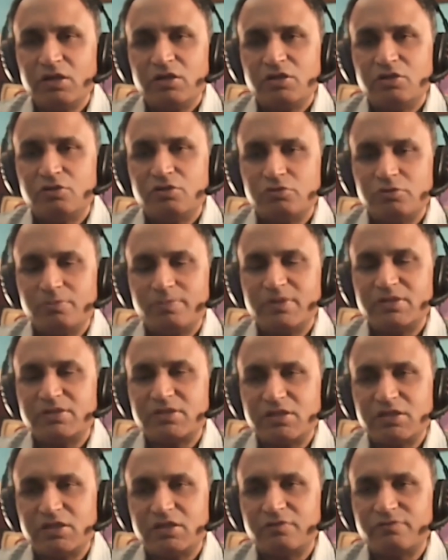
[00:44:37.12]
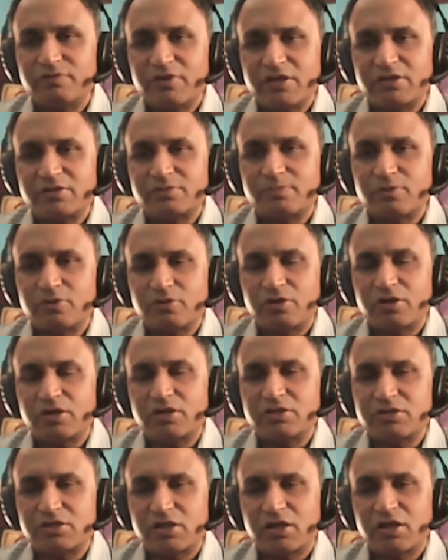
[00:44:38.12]
You will be seeing in Facebook or
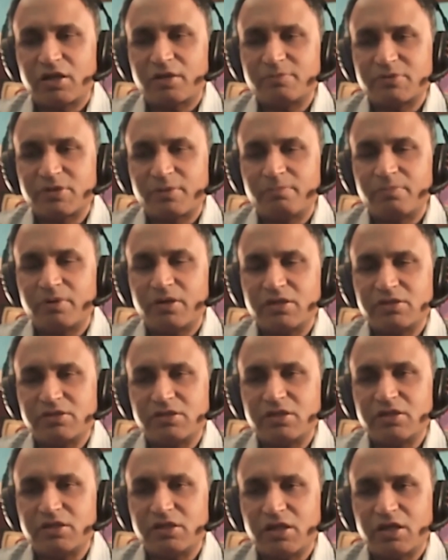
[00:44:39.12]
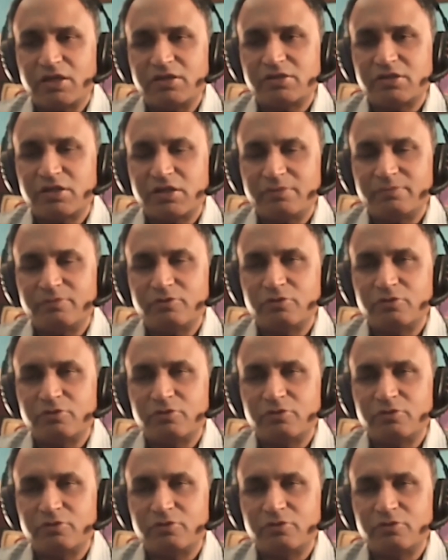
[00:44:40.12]
Instagram, somebody is eating ice cream.